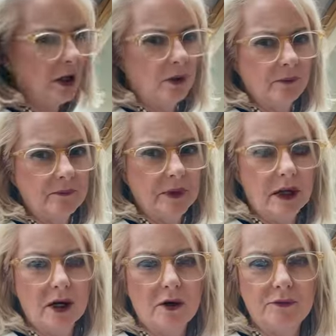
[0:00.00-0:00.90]
on
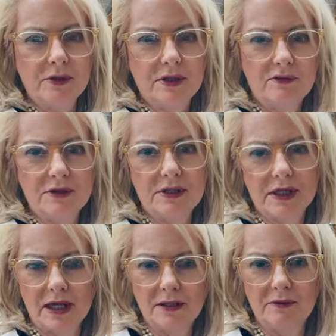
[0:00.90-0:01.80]
of the different
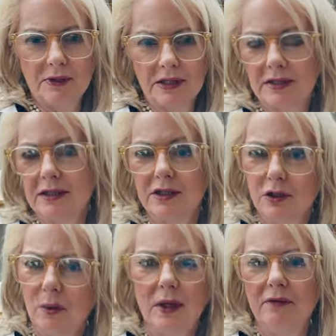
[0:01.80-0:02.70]
style of glasses. It's
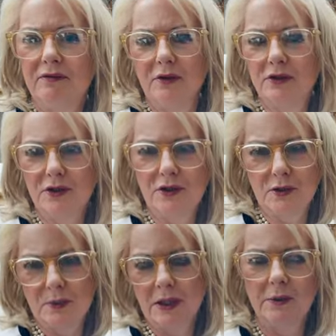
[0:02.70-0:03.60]
quite fun to
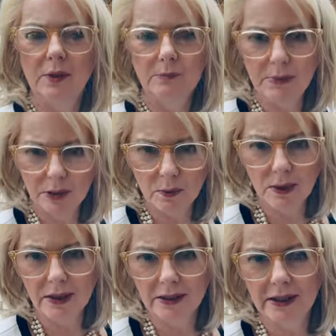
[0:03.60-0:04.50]
do and can be
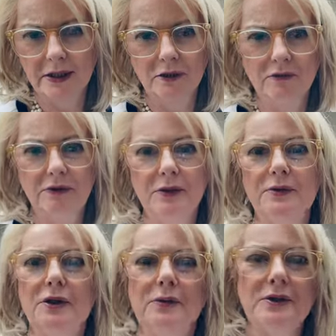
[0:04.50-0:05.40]
quite a giggle for you to
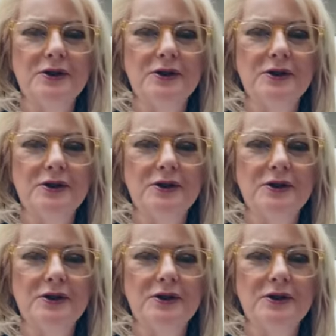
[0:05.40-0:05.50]
go and